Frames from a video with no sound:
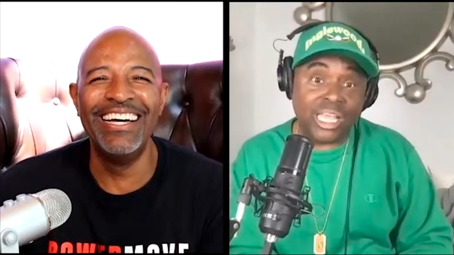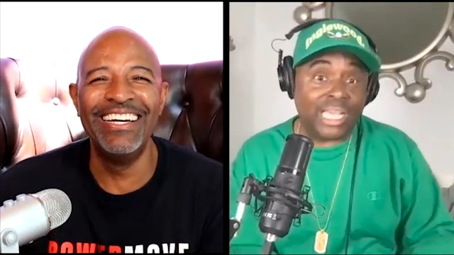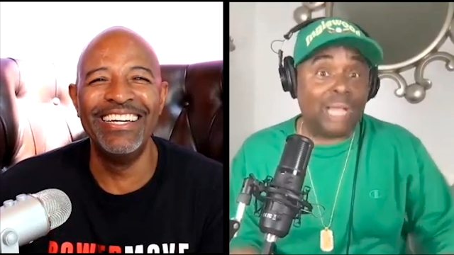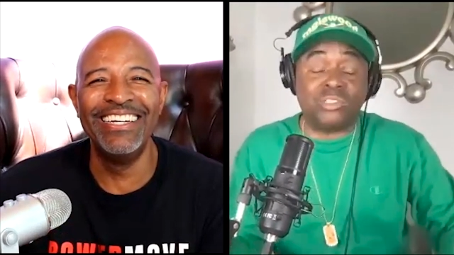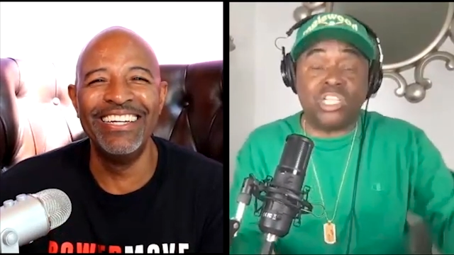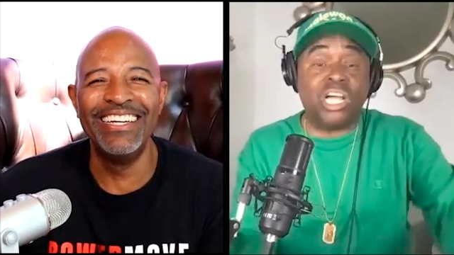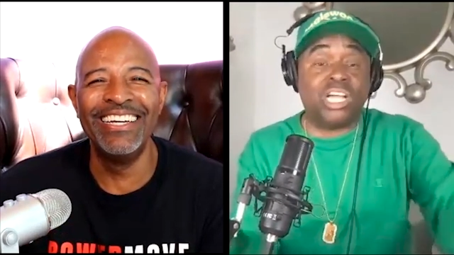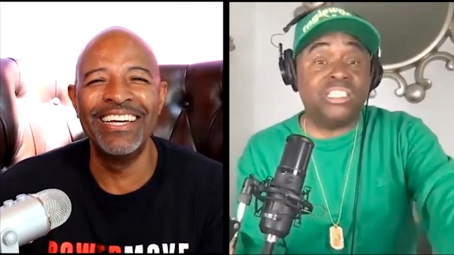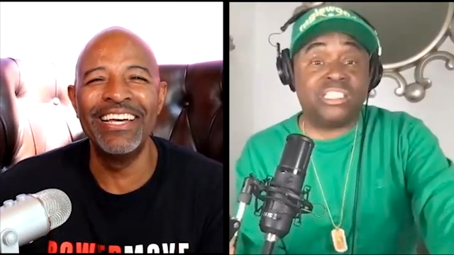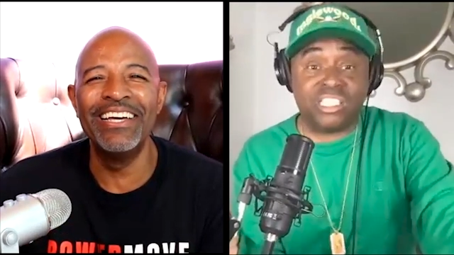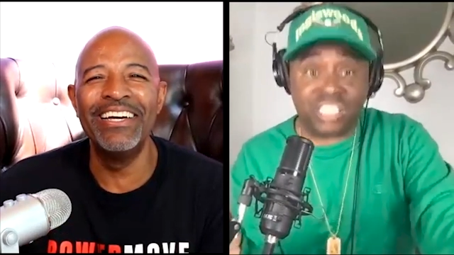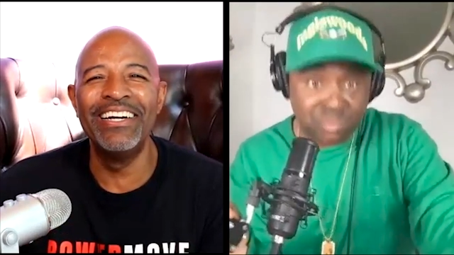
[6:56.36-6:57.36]
Speaker 1: Like I'm
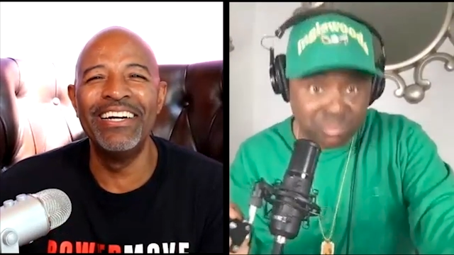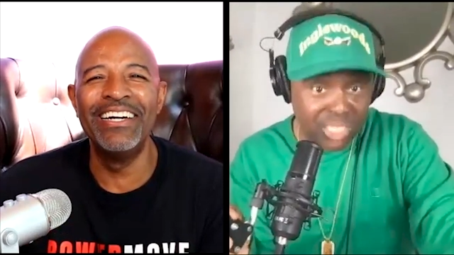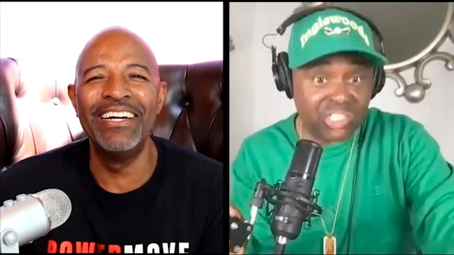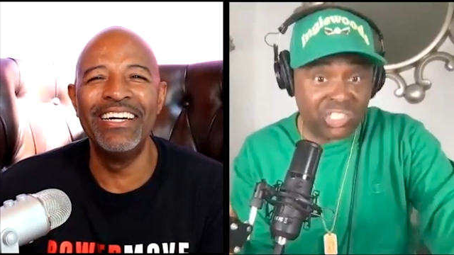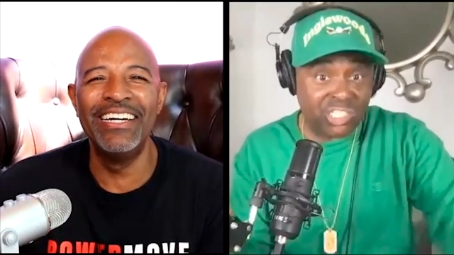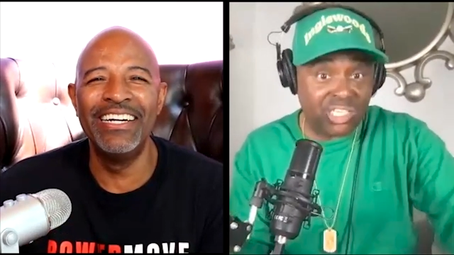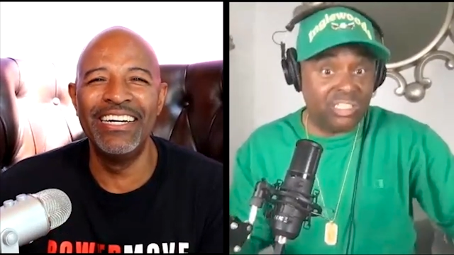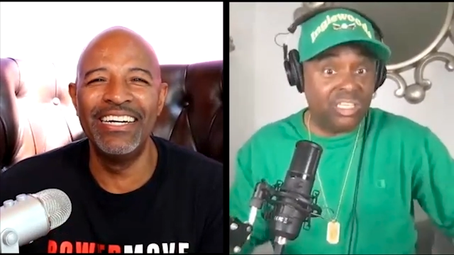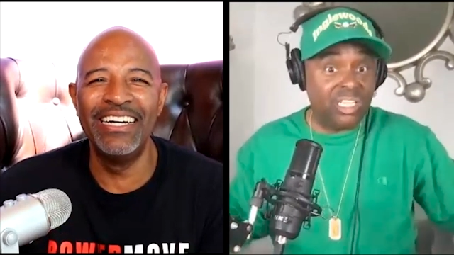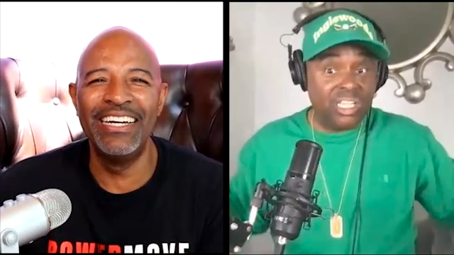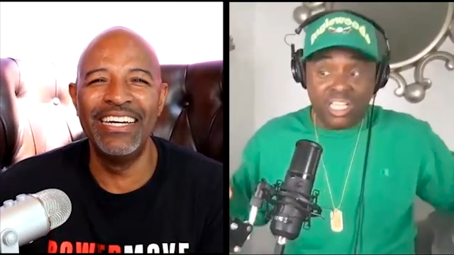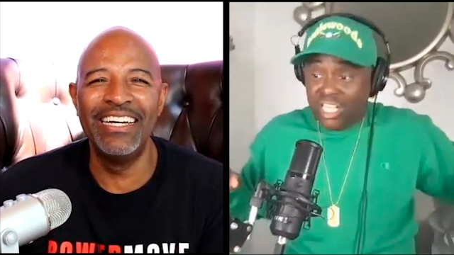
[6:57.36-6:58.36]
talking
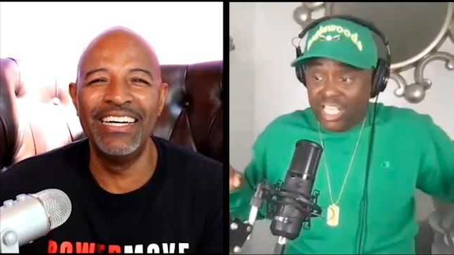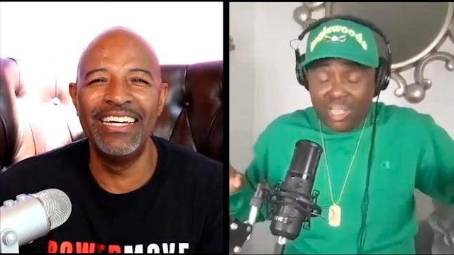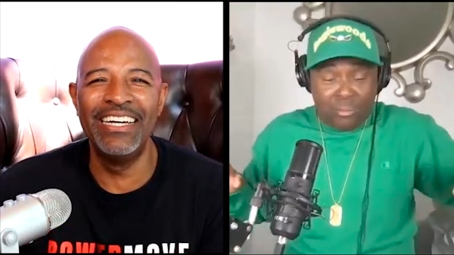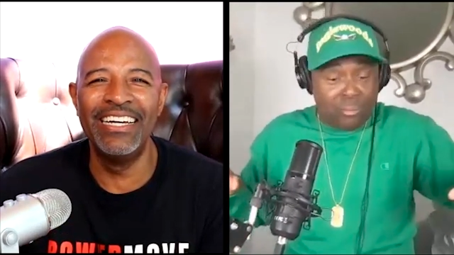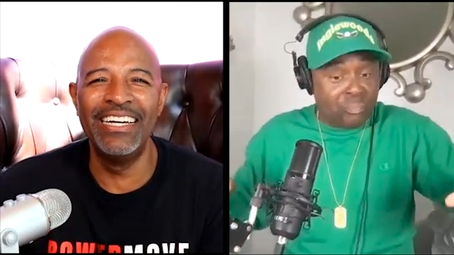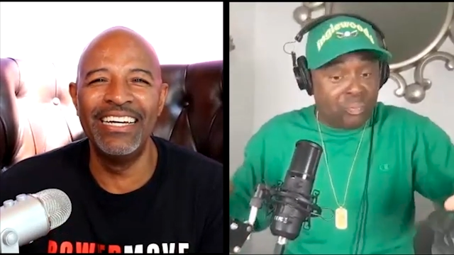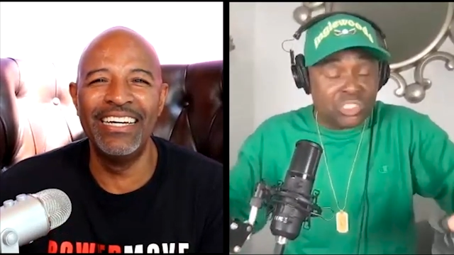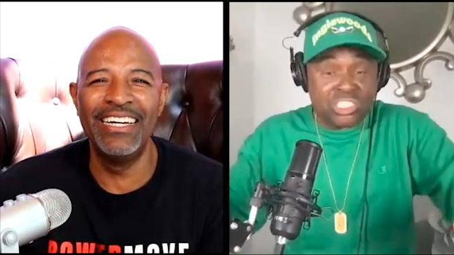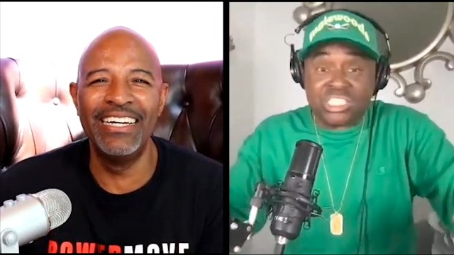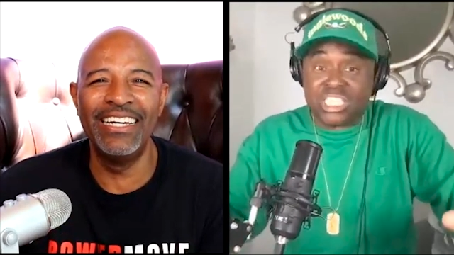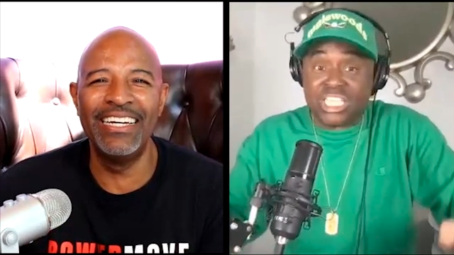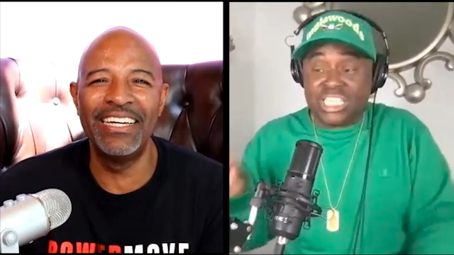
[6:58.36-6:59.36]
suspension. It
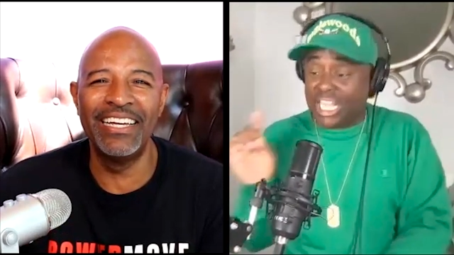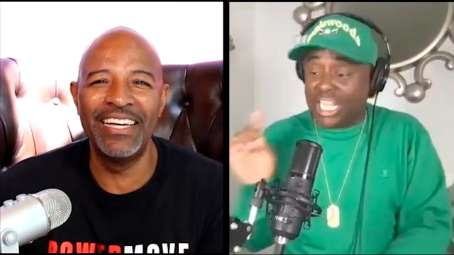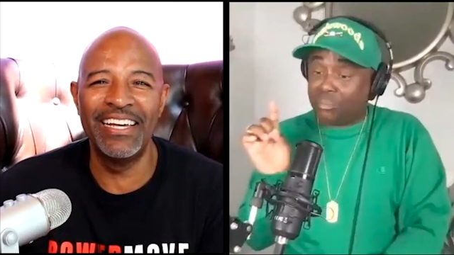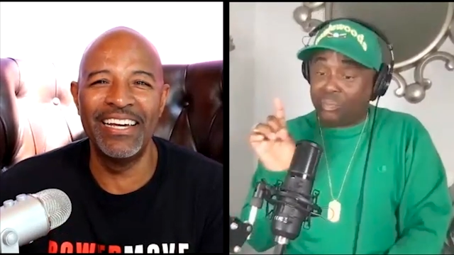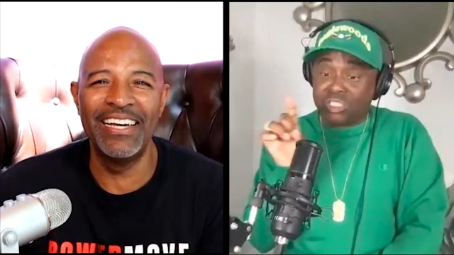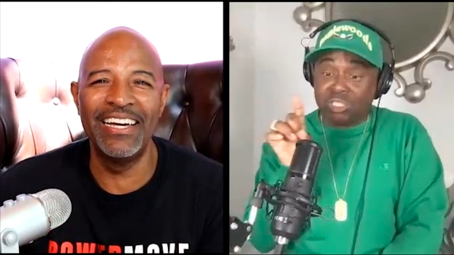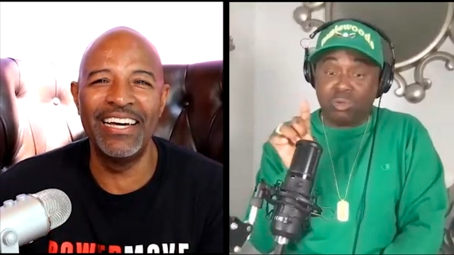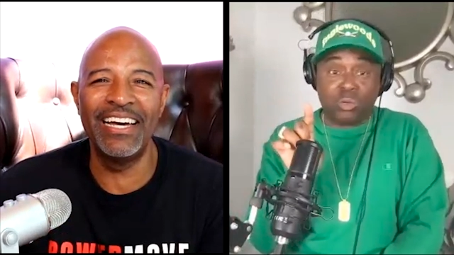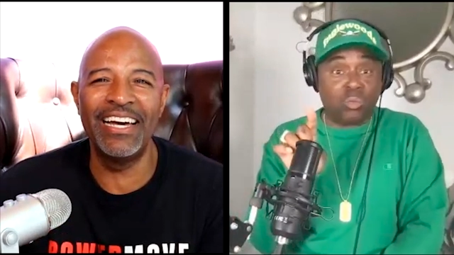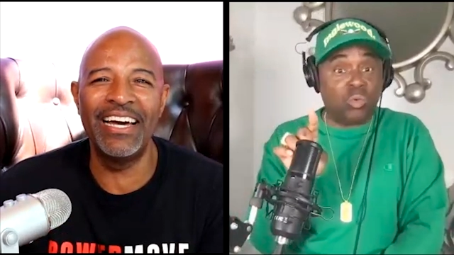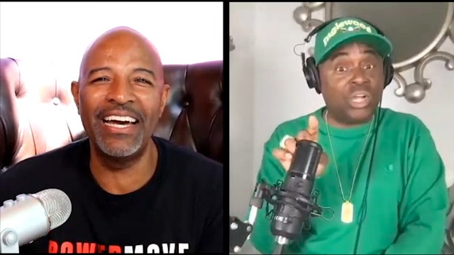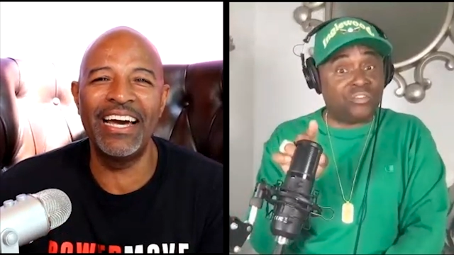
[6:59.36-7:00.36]
pushes I can push it
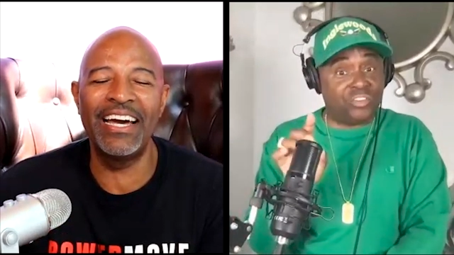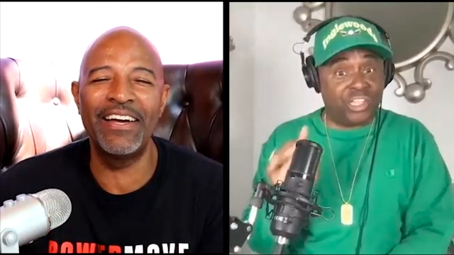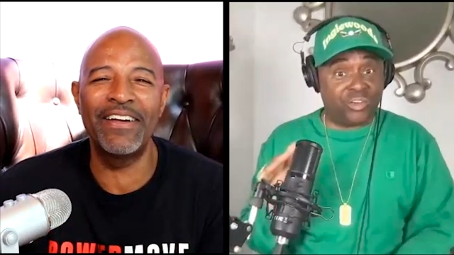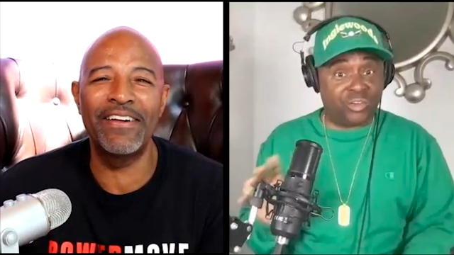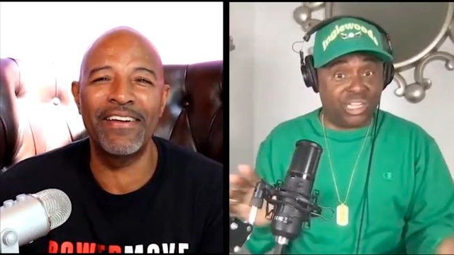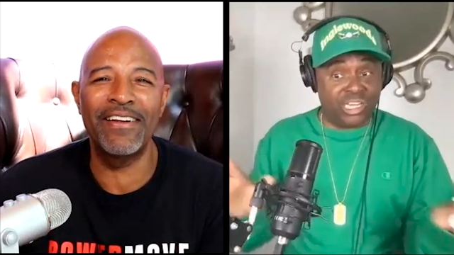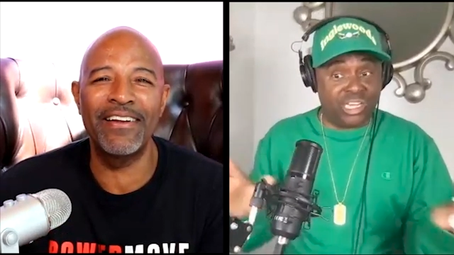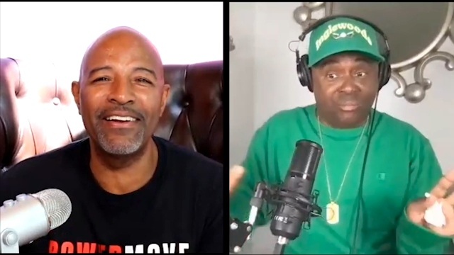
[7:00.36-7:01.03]
with one finger, nigga.